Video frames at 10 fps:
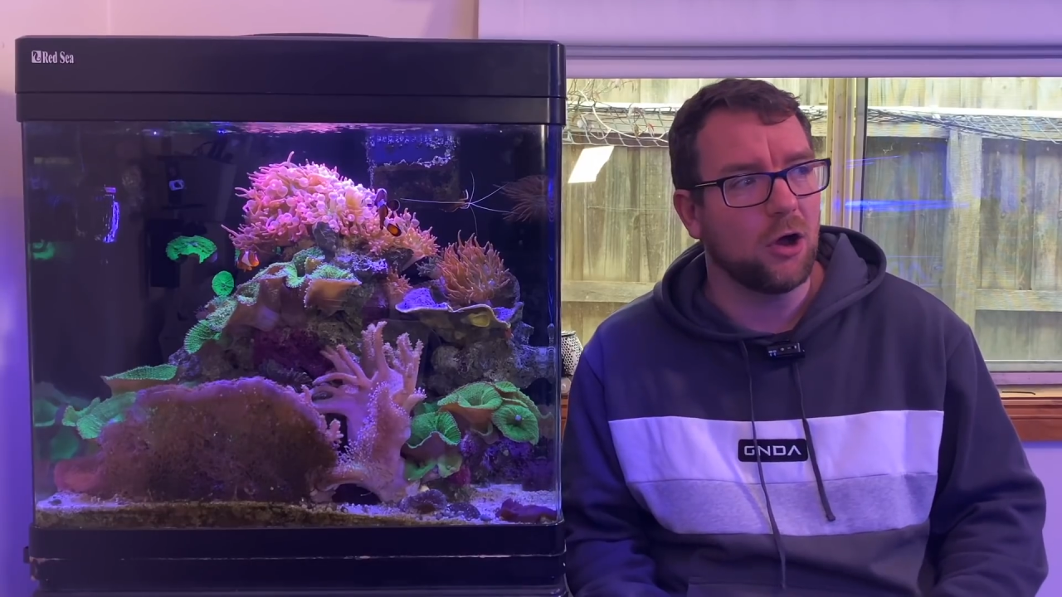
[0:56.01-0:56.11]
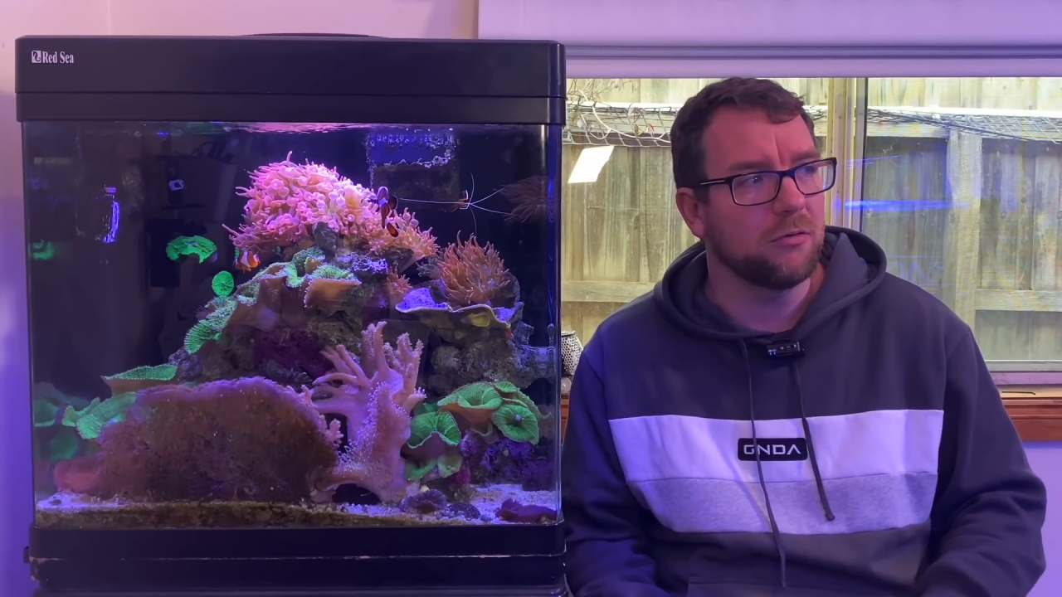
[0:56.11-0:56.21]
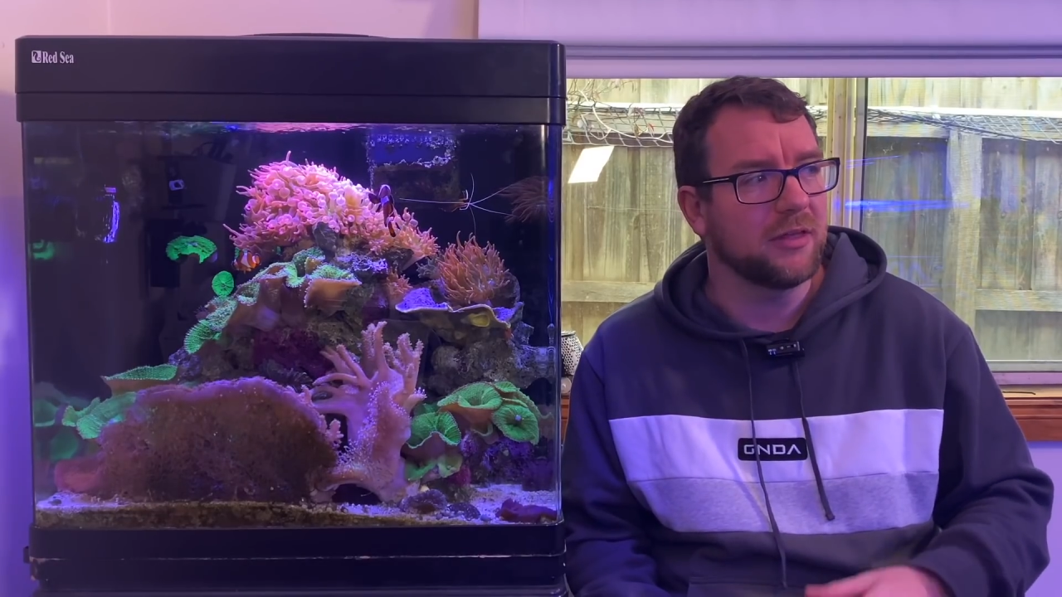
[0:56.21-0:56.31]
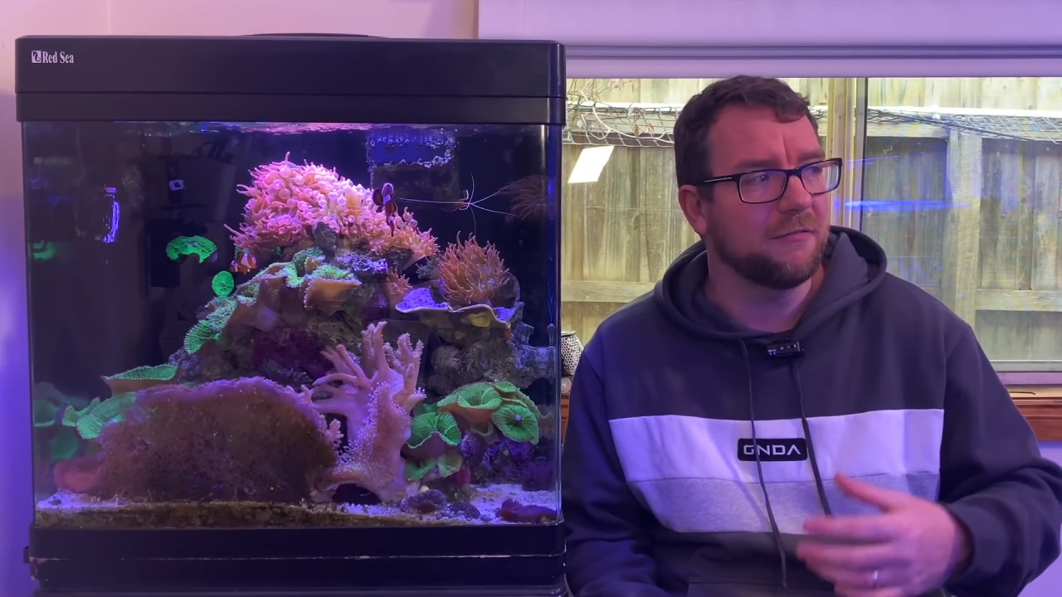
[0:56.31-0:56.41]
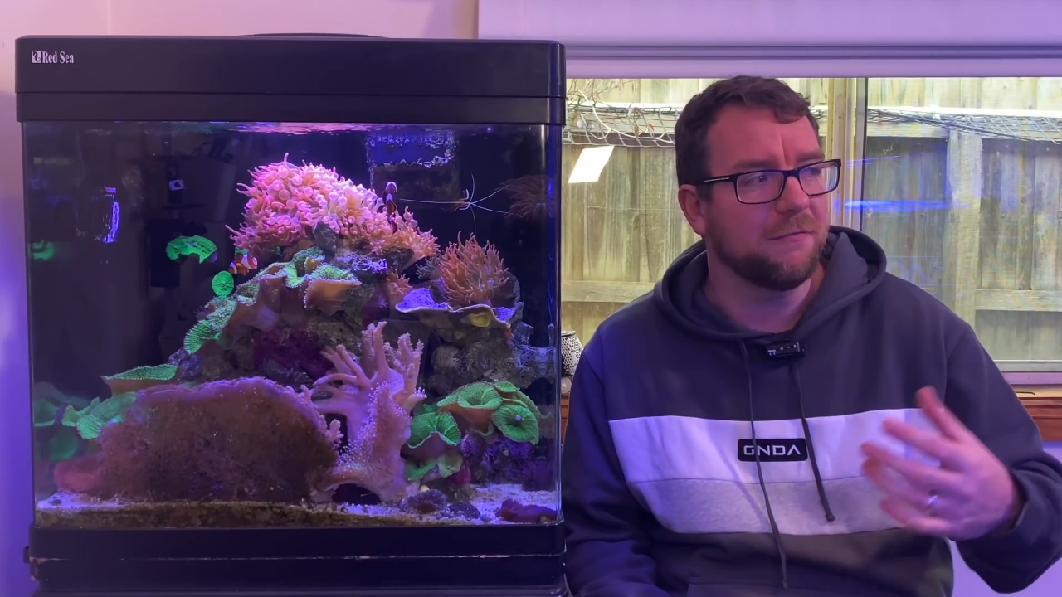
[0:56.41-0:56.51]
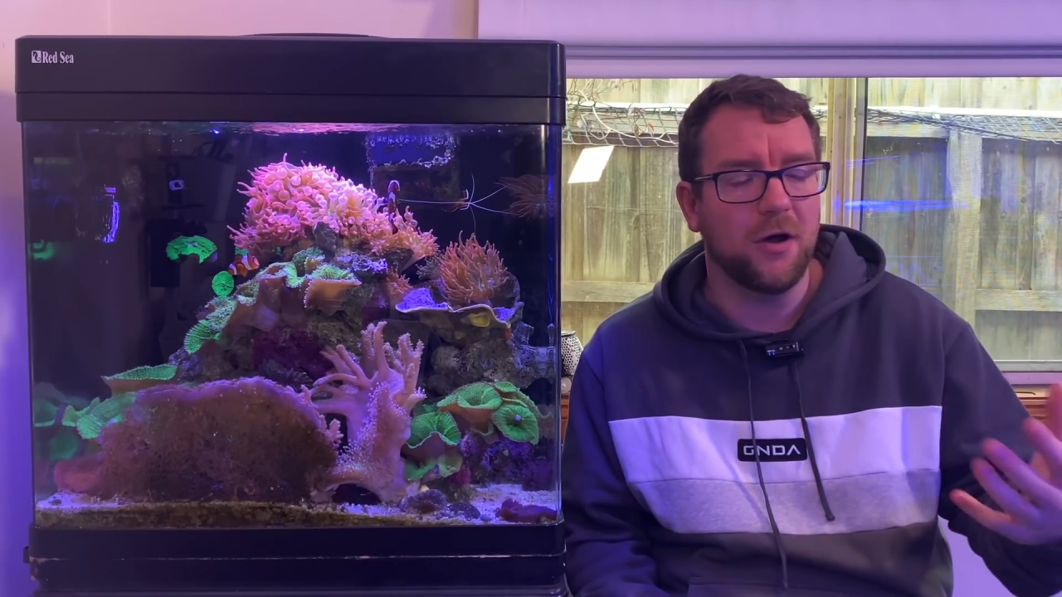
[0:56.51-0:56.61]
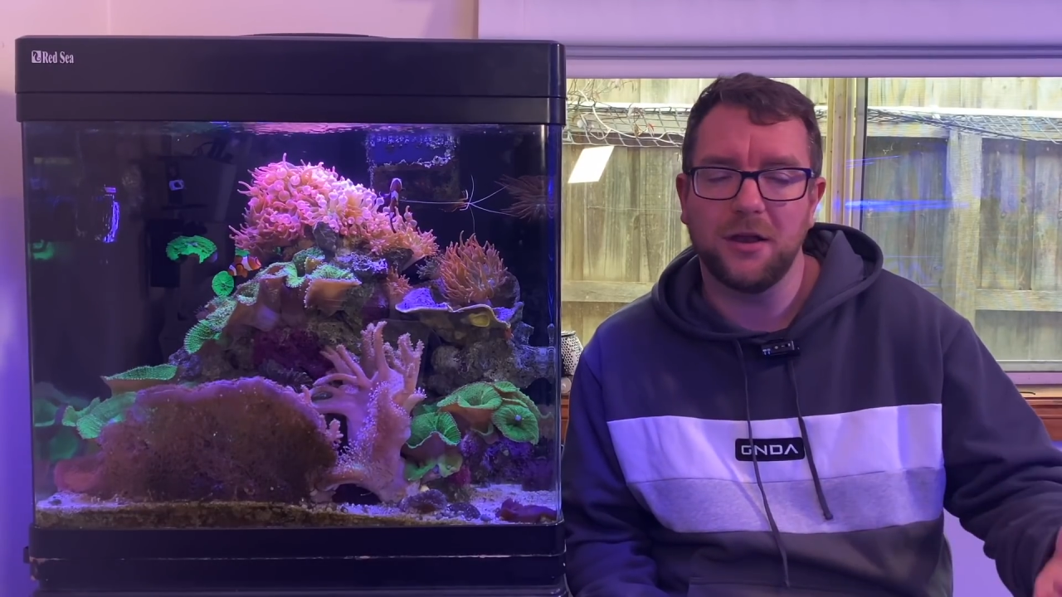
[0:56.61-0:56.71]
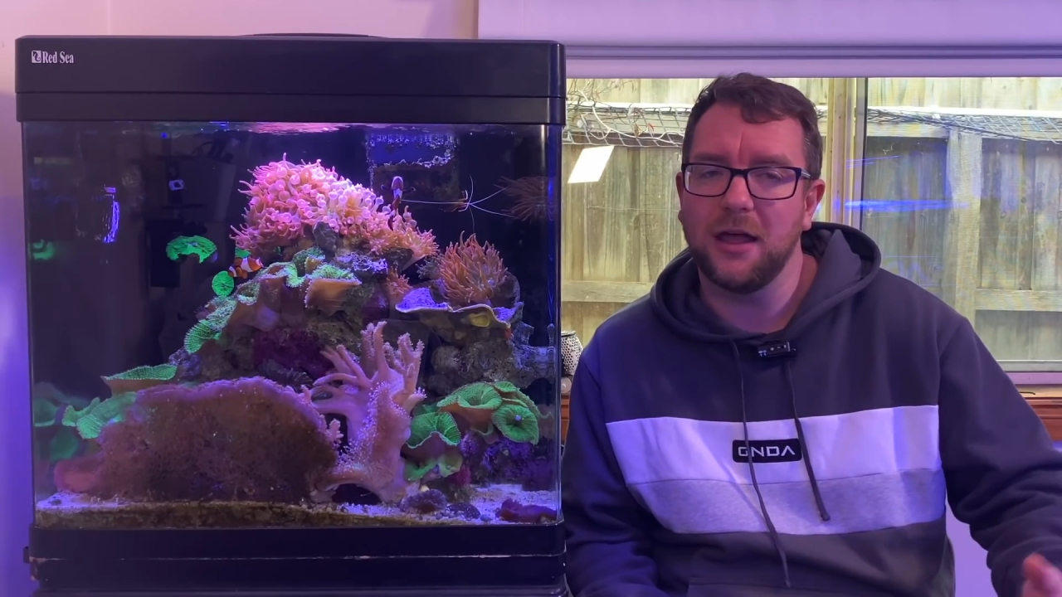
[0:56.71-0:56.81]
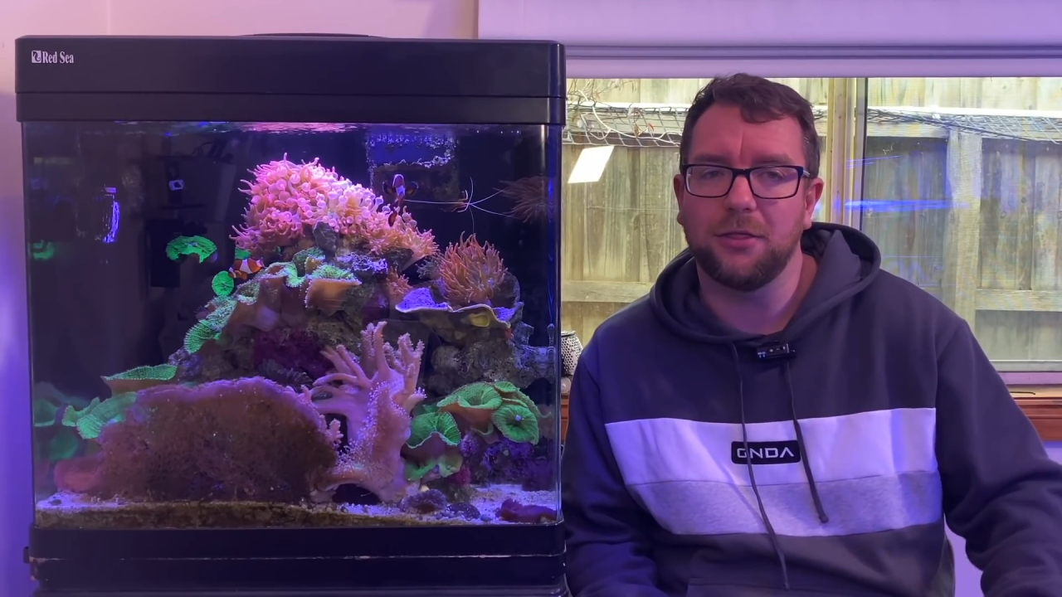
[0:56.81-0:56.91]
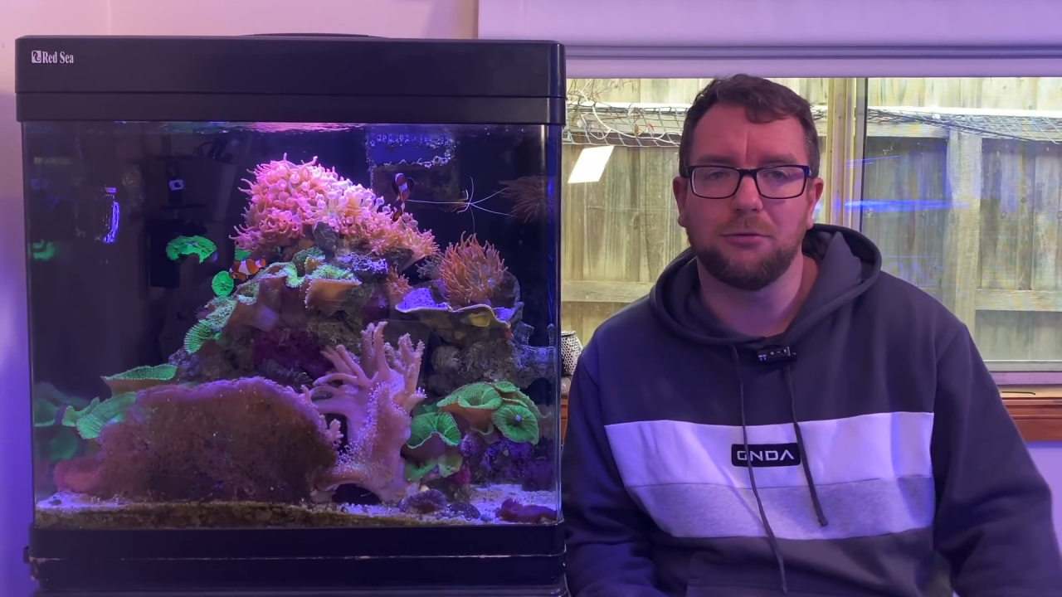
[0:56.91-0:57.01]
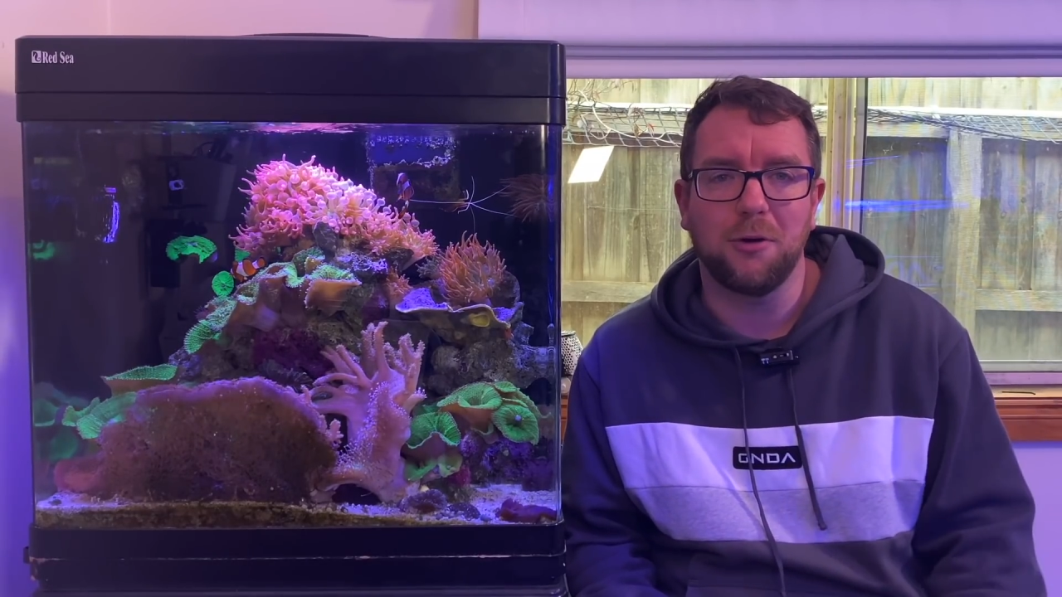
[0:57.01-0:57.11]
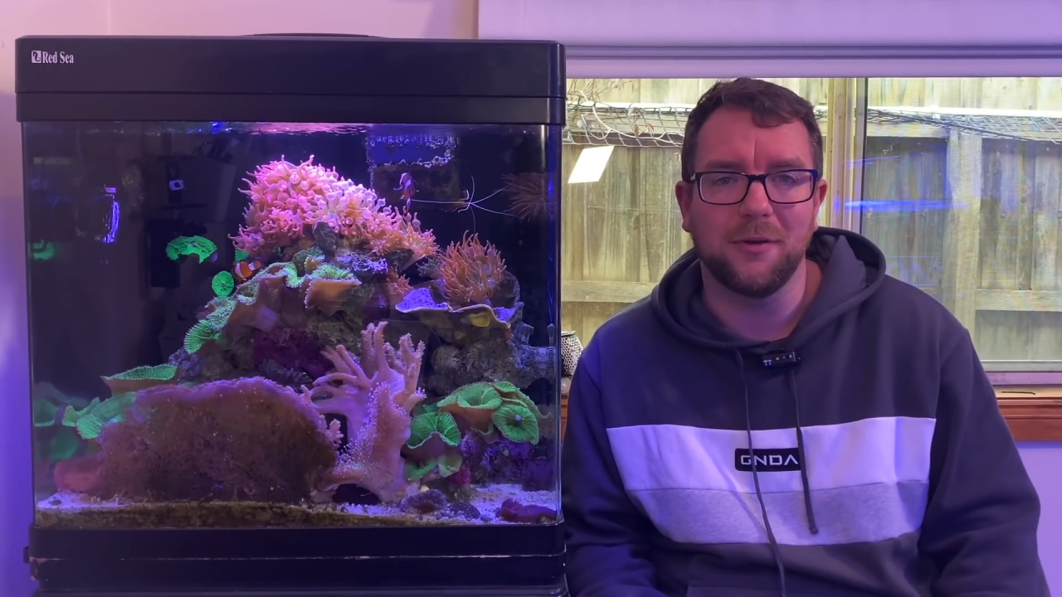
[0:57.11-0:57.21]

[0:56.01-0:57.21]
would then find out 3